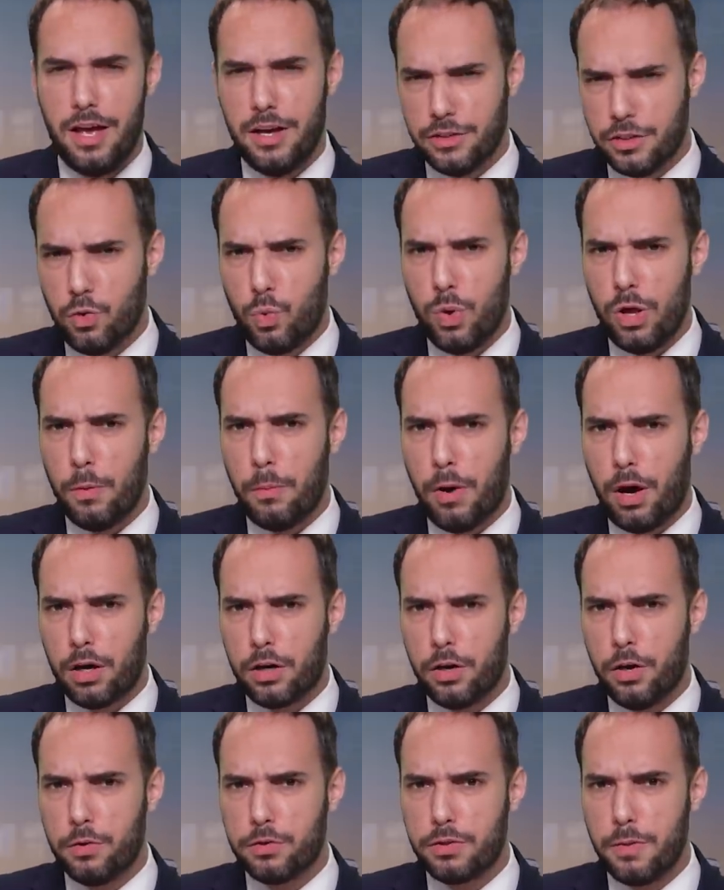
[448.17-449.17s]
So will
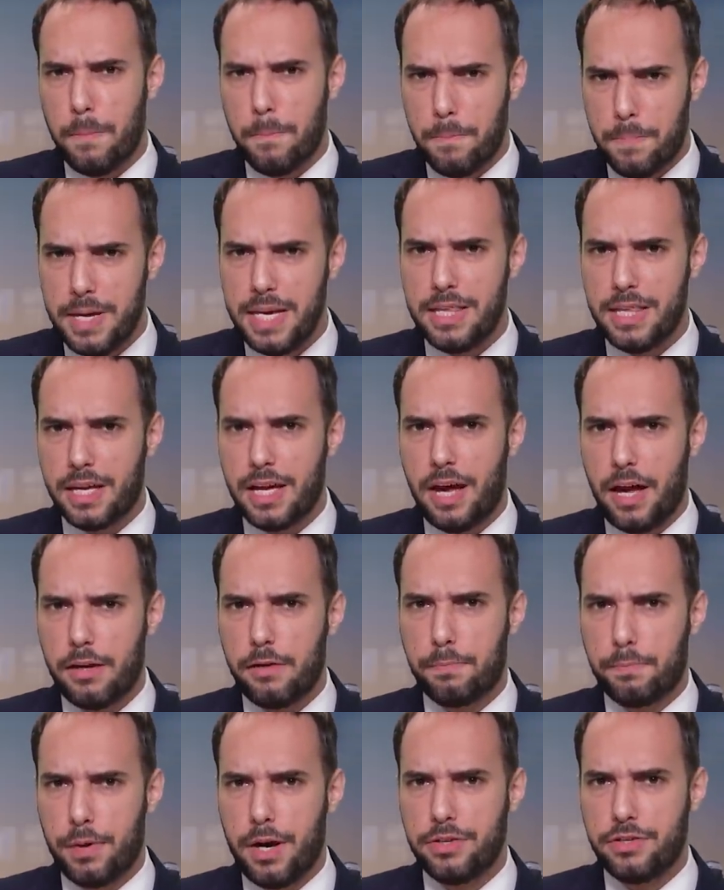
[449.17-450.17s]
Marcos be the kind
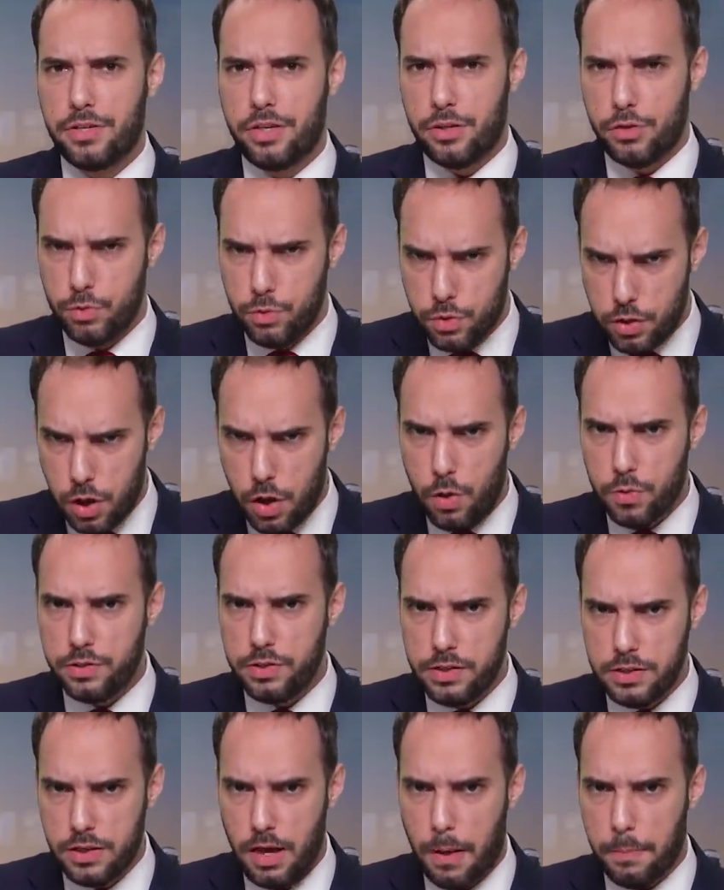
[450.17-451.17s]
of president who
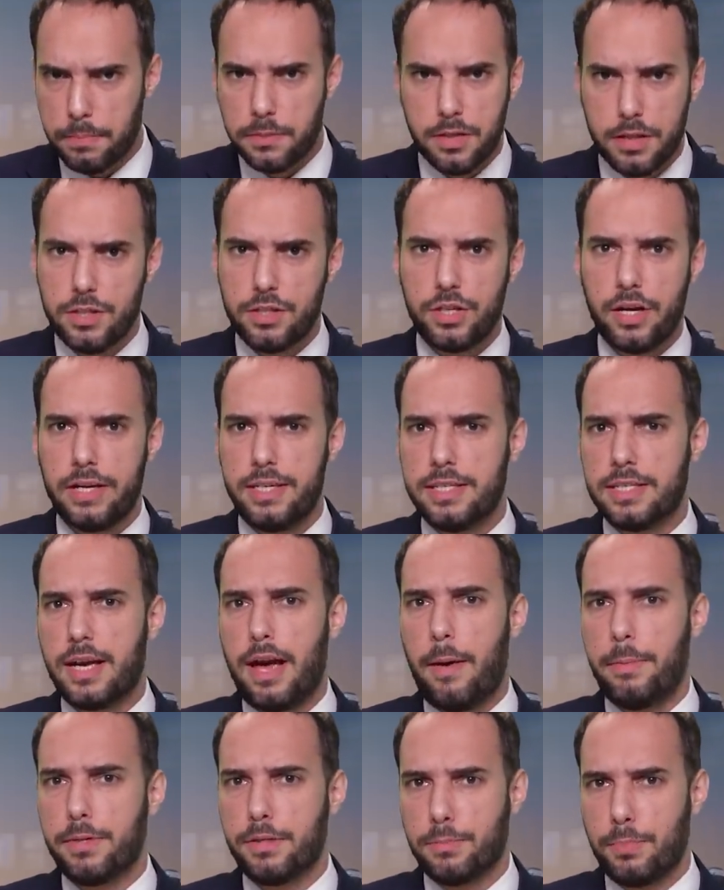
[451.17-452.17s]
cozies up to the Chinese
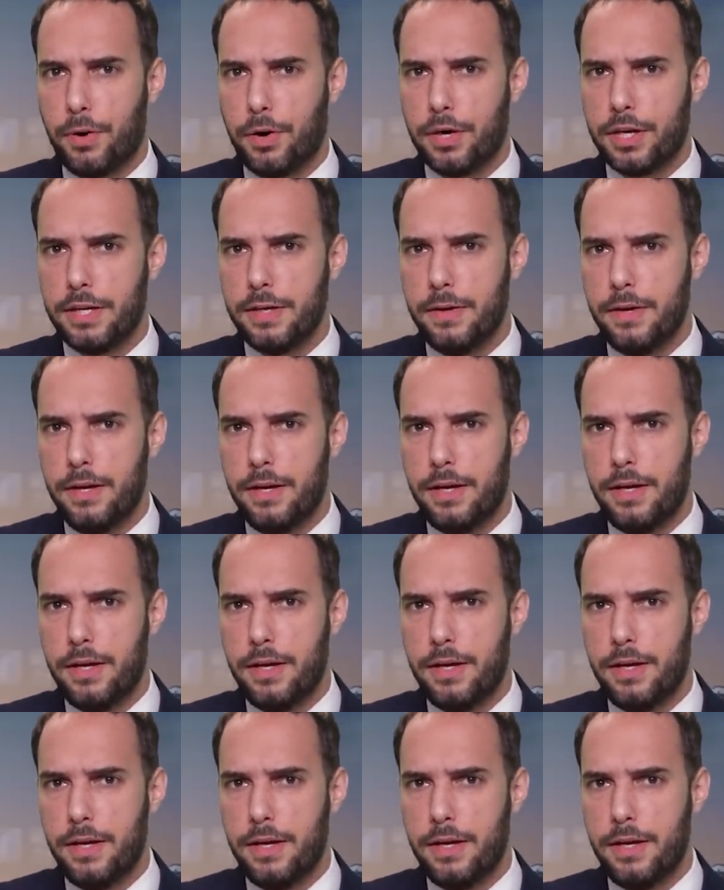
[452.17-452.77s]
Communist Party?